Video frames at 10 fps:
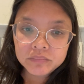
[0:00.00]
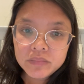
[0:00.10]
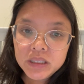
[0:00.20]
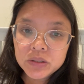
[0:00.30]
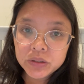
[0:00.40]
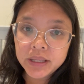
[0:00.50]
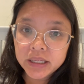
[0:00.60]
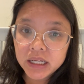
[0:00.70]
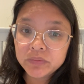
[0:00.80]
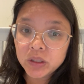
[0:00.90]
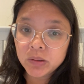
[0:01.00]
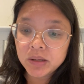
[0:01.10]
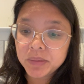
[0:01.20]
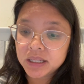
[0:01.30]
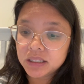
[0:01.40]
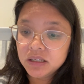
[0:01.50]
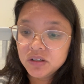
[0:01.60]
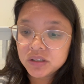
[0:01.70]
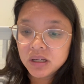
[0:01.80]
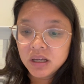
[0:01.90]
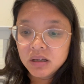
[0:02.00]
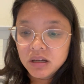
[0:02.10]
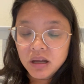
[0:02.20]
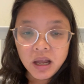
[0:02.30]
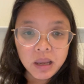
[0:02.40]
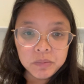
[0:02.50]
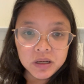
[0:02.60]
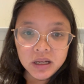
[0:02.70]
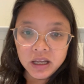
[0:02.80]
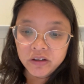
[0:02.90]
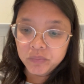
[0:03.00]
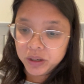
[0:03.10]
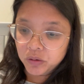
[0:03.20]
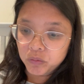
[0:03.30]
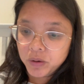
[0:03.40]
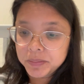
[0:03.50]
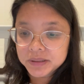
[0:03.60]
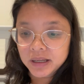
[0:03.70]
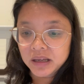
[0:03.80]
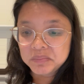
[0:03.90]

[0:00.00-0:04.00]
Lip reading: So now that I figured out my niche, I'm going to have my own website,